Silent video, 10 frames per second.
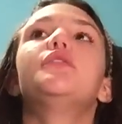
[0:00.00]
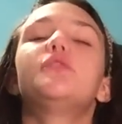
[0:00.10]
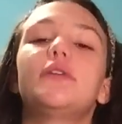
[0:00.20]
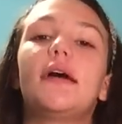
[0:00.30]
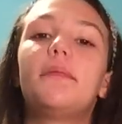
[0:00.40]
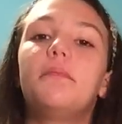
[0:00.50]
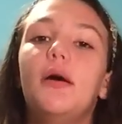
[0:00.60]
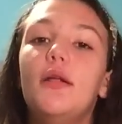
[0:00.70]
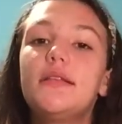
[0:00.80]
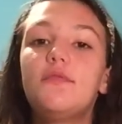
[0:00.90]
So yeah,
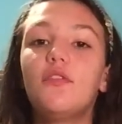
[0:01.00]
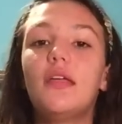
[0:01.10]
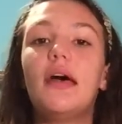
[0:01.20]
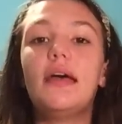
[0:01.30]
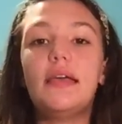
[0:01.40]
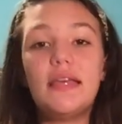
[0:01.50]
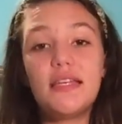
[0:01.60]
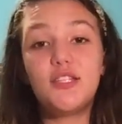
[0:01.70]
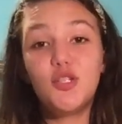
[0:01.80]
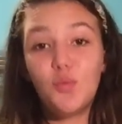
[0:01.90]
my only tip for that
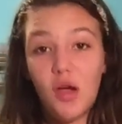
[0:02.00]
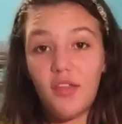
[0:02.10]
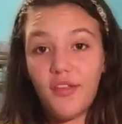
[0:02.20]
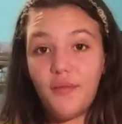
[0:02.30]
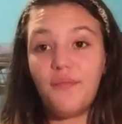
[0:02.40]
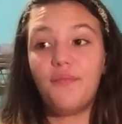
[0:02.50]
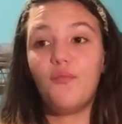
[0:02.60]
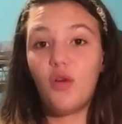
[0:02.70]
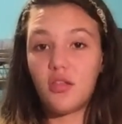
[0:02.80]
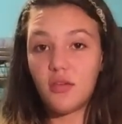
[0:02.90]
is to wear
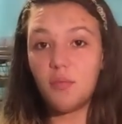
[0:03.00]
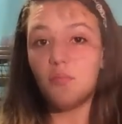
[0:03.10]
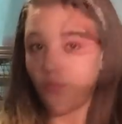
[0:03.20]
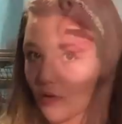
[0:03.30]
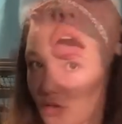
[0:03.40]
them.